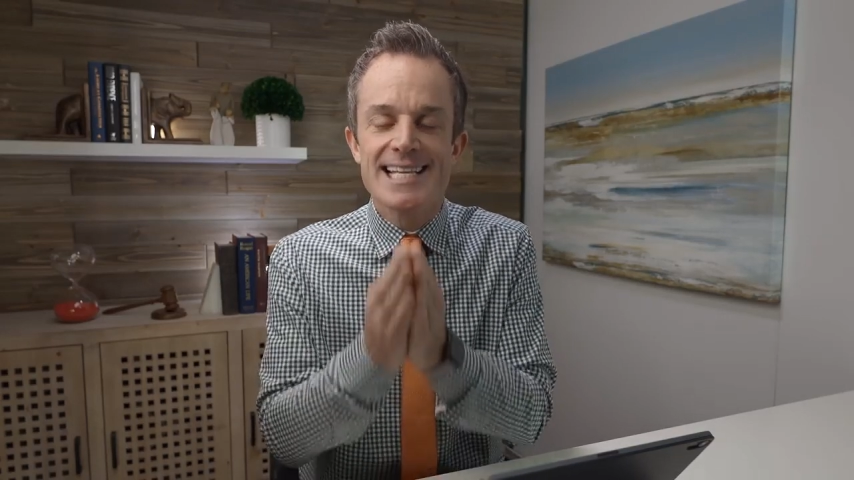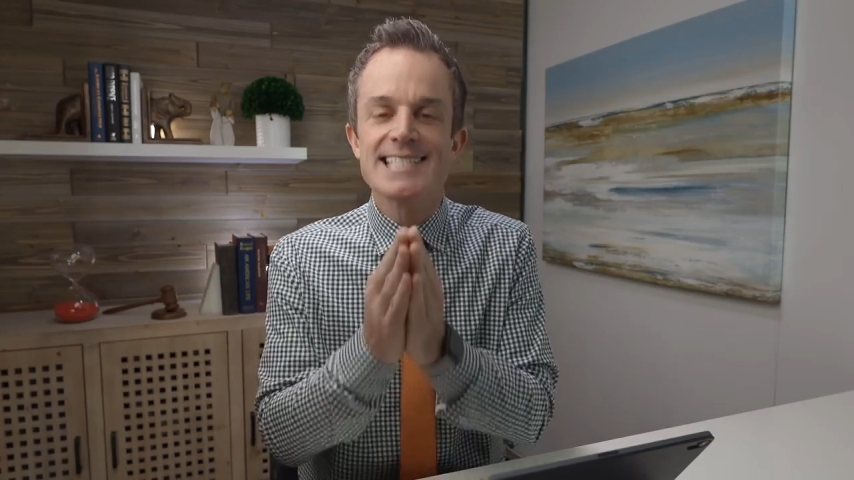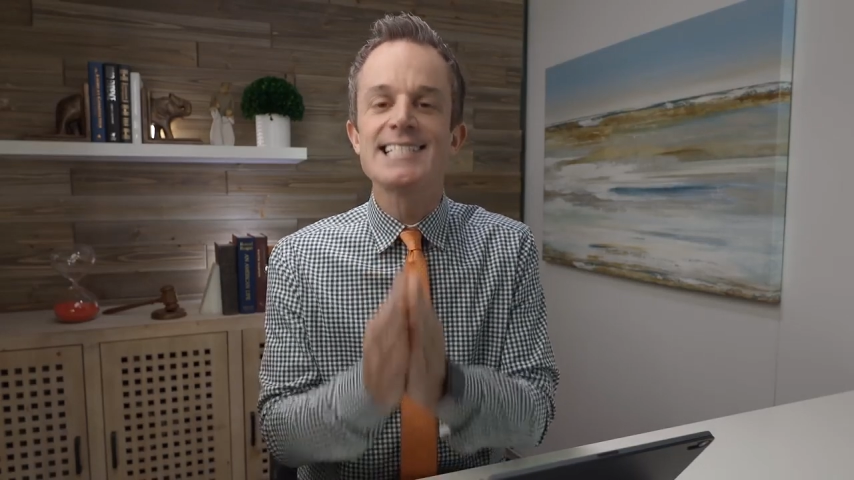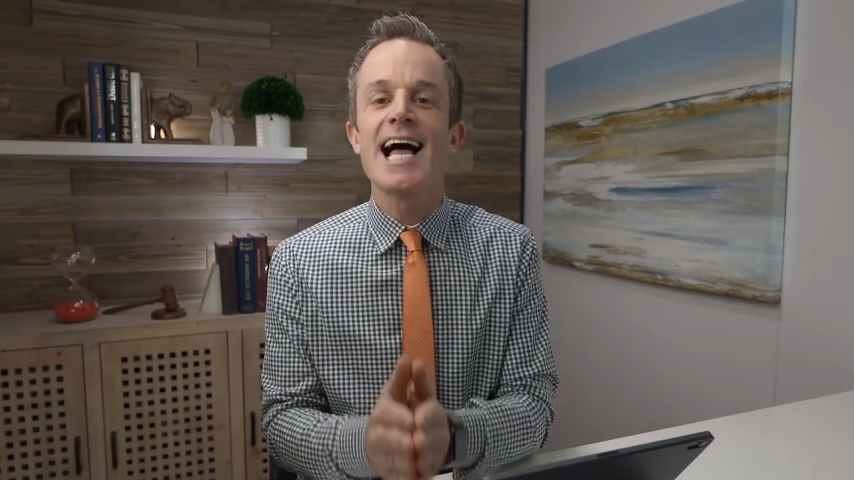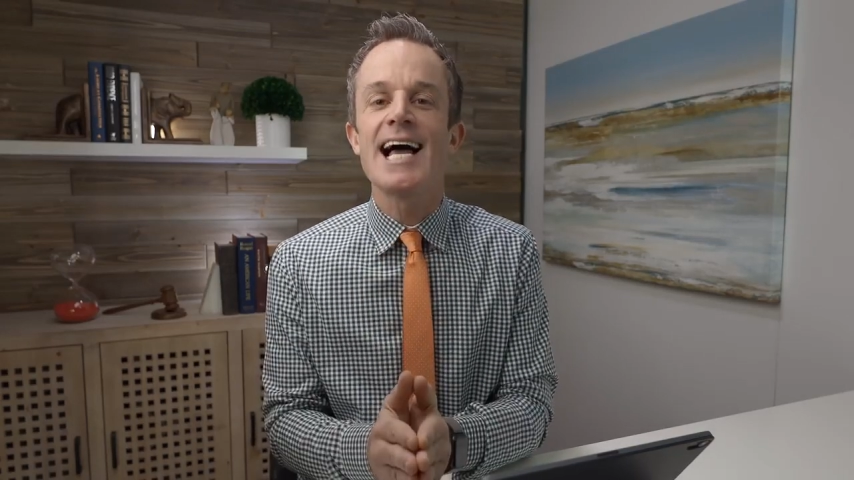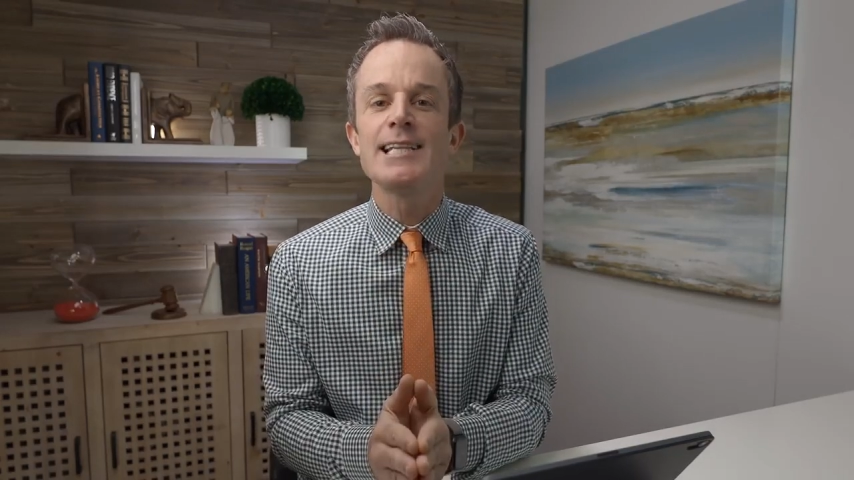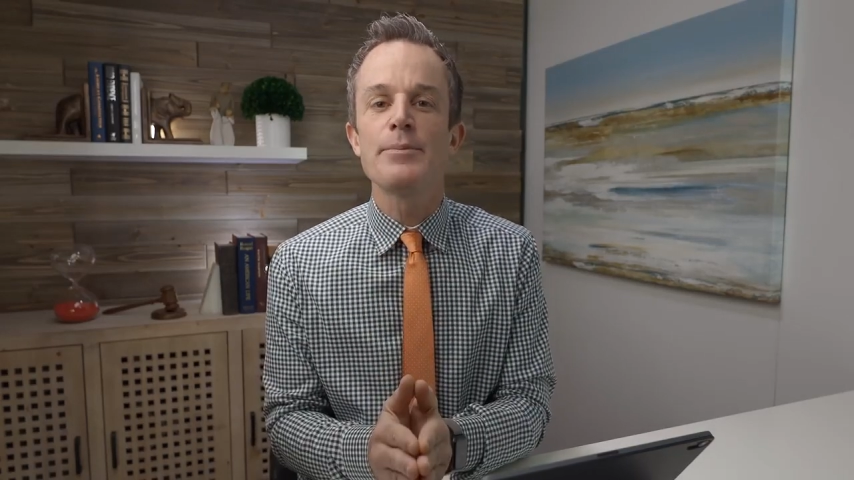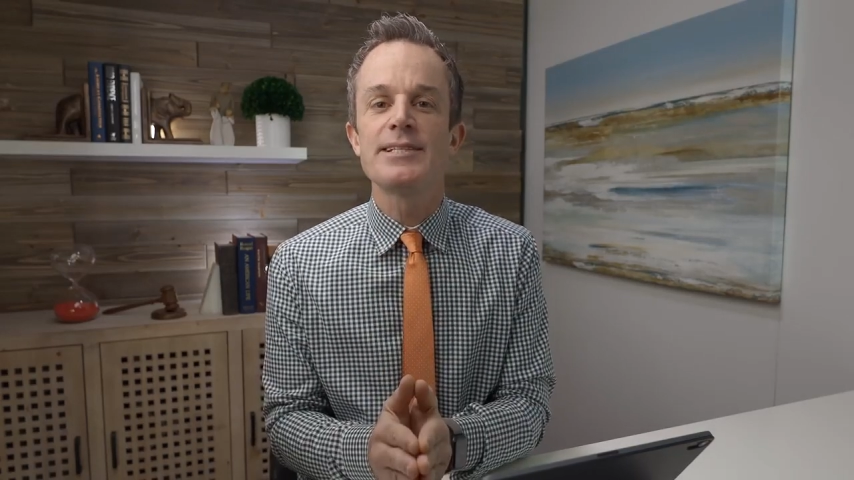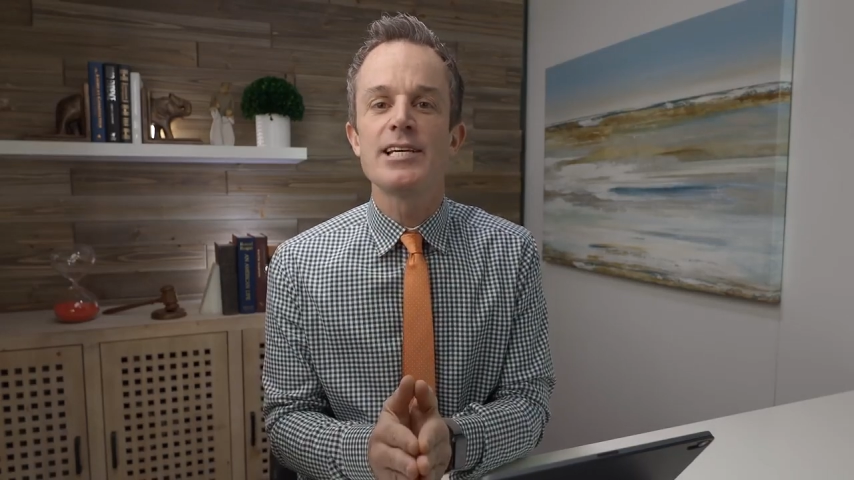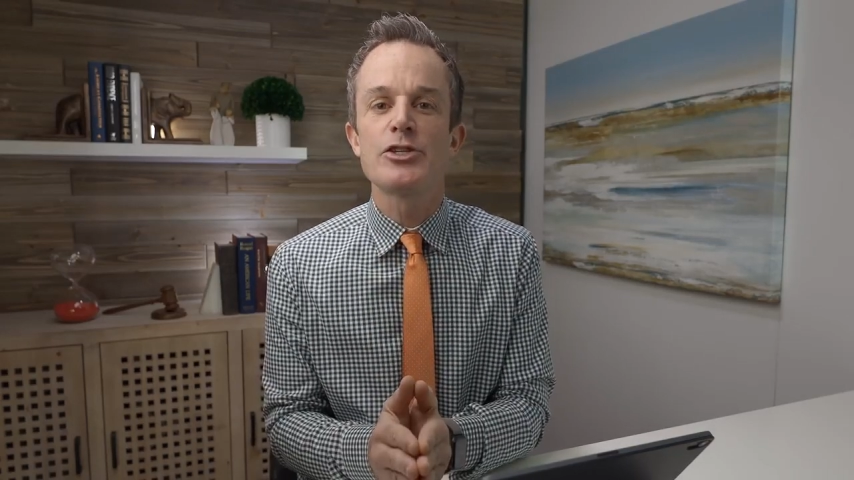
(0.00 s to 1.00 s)
sign the
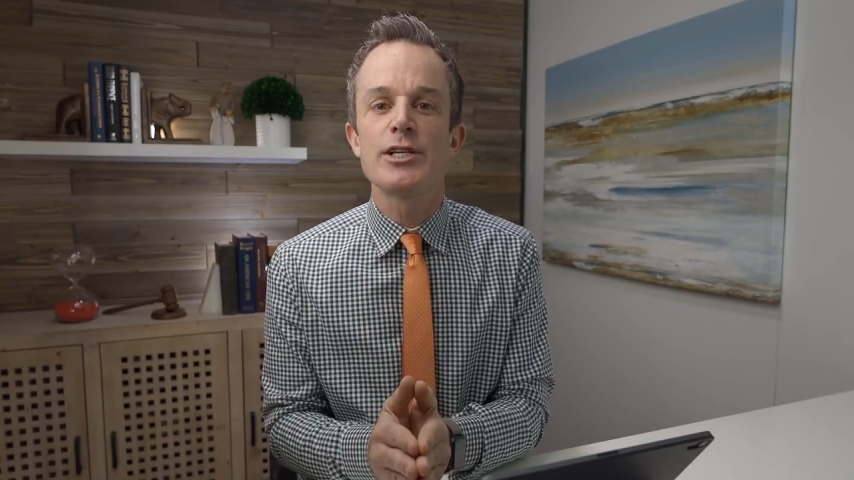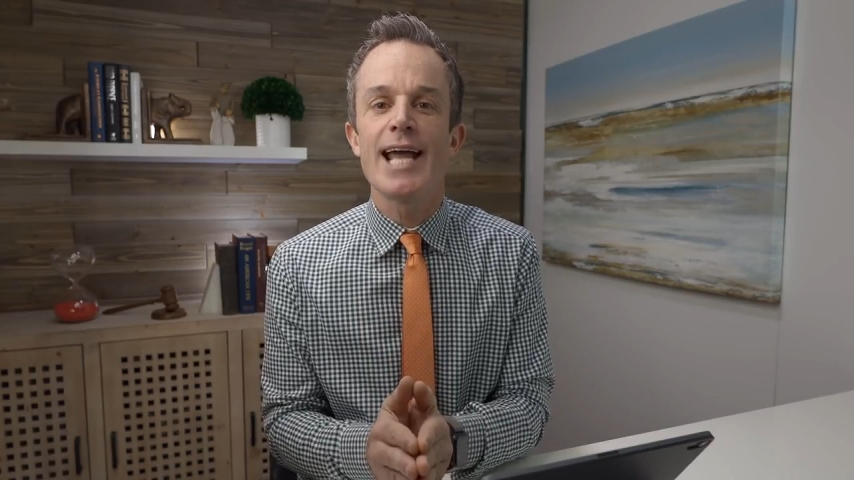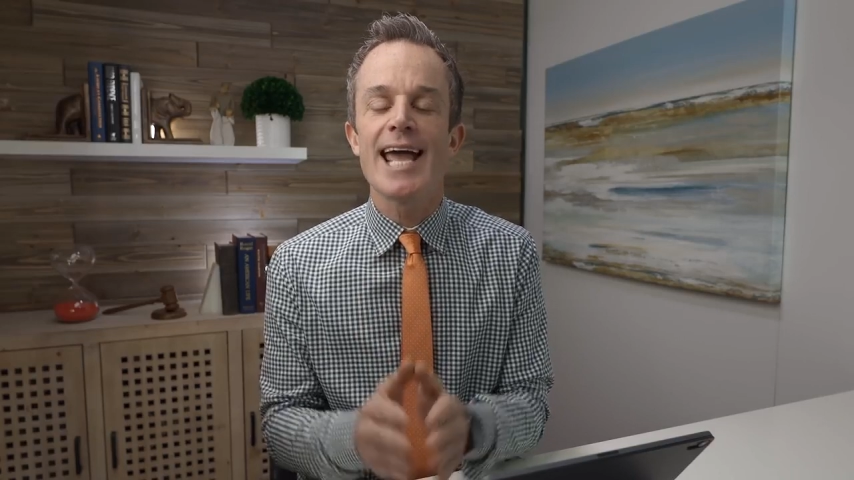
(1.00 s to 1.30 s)
petition,